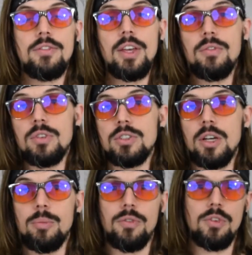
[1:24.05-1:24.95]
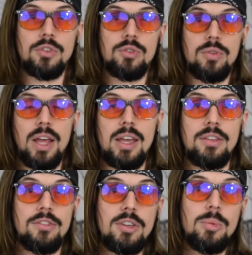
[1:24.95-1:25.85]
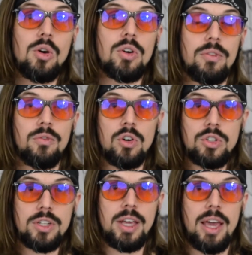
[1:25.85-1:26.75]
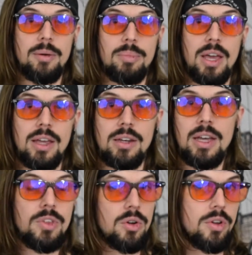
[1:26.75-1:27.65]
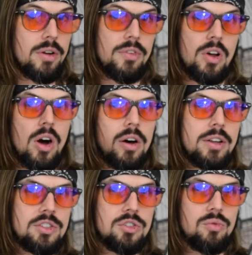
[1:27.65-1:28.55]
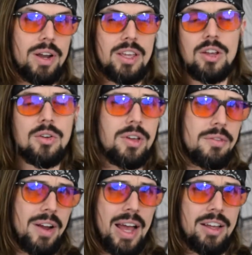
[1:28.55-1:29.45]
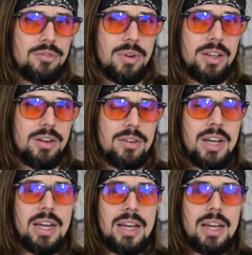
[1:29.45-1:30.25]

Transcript: Say for example, if you're doing a CBO conversion campaign, you know, you have your audiences right here, you have your ads right here.